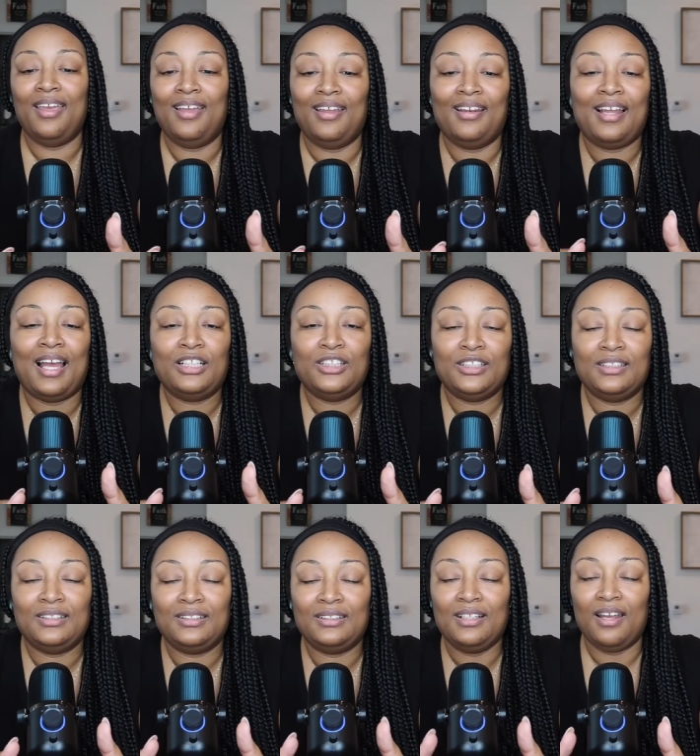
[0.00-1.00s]
And I
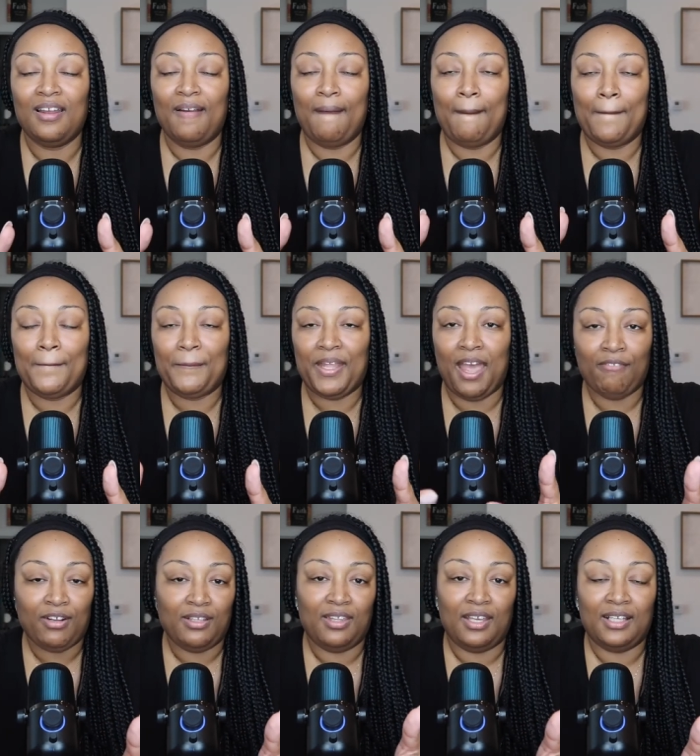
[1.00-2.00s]
just,
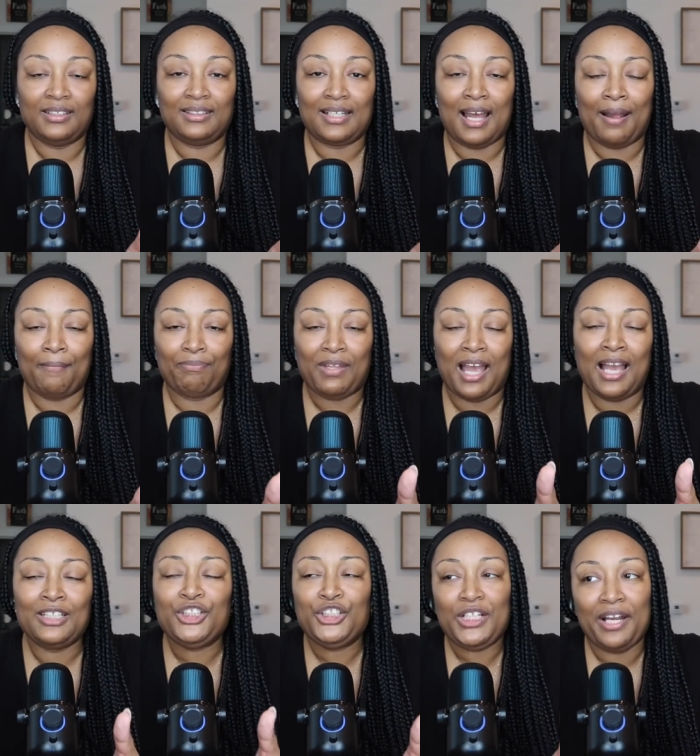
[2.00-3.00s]
everything is not i
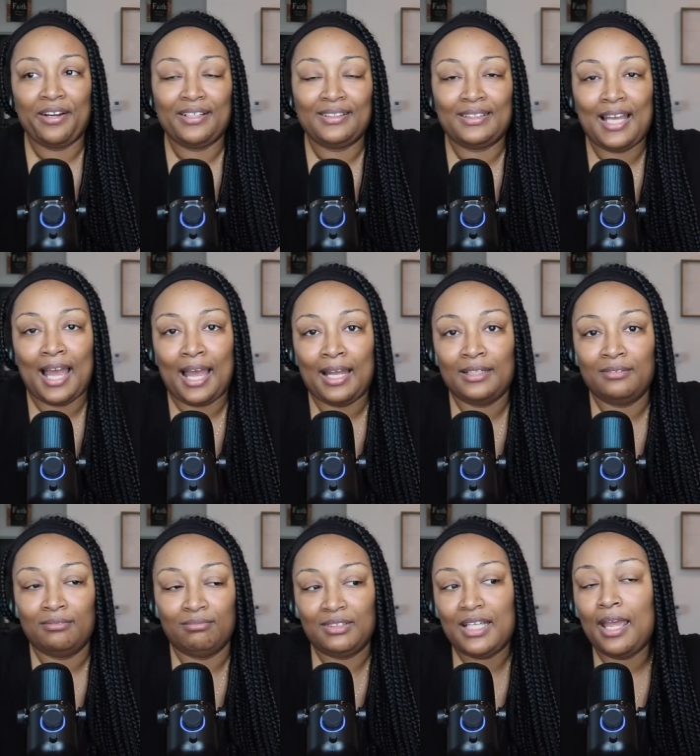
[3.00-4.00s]
share as god
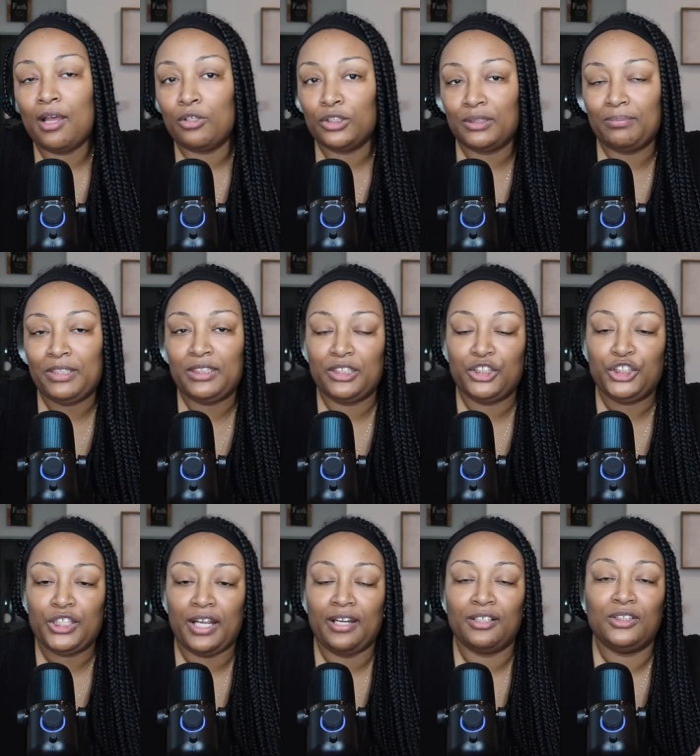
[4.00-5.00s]
tells me to
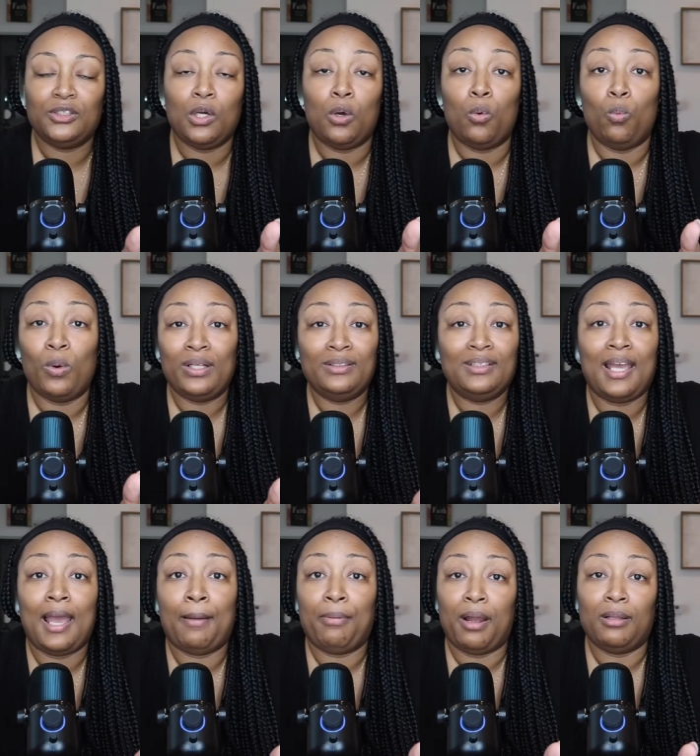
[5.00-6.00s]
share so one day
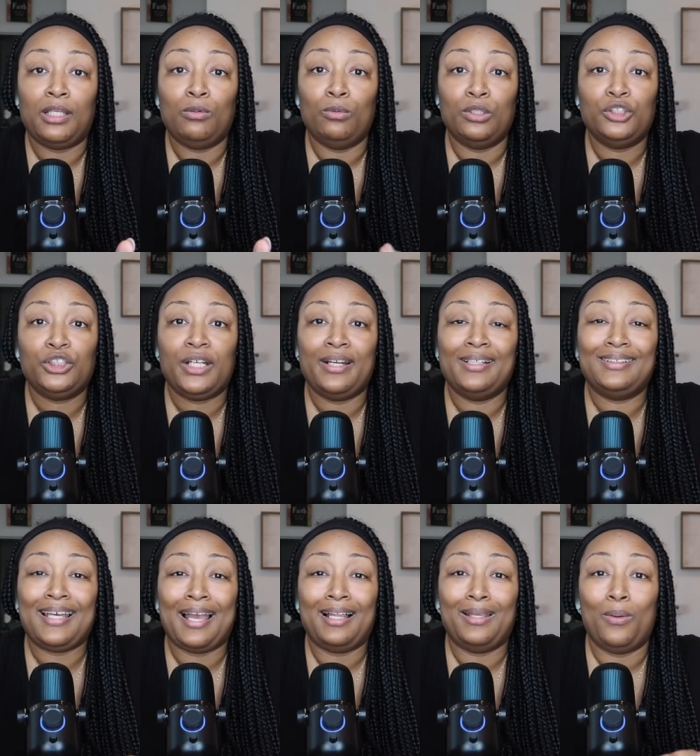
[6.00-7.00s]
i probably will share
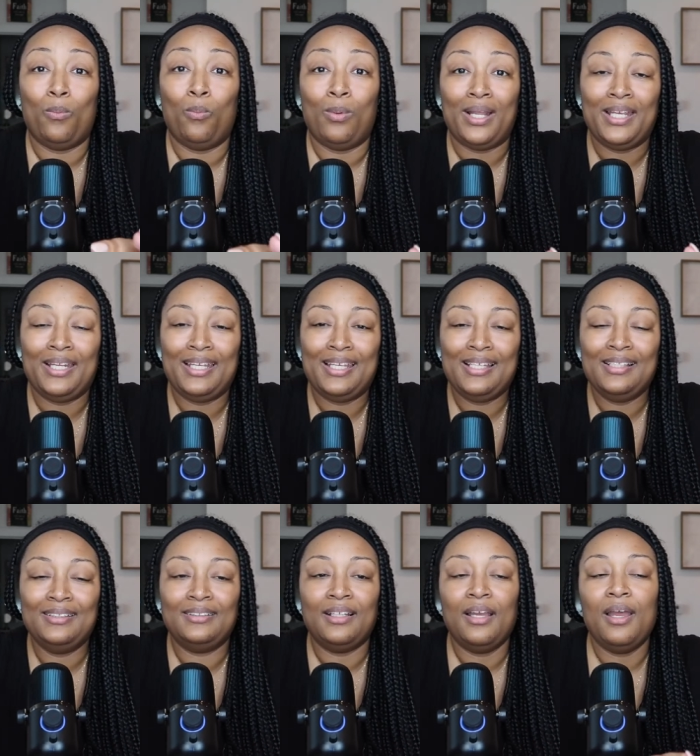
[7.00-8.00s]
exactly what it
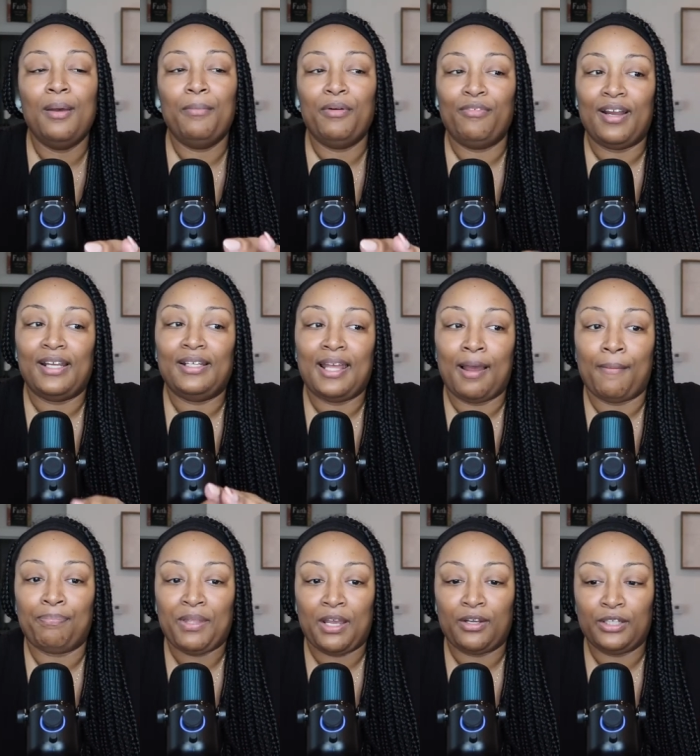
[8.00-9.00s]
is but right now
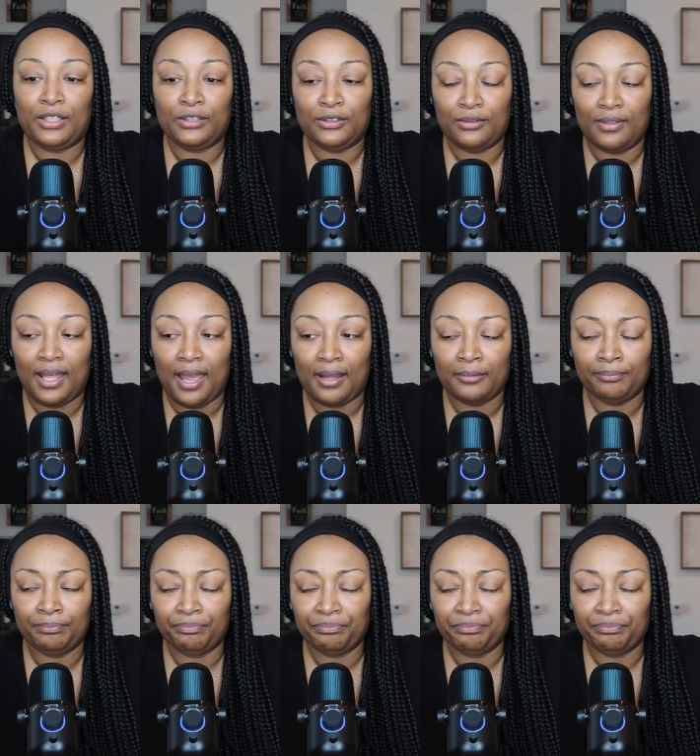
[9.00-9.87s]
i'm not going to do that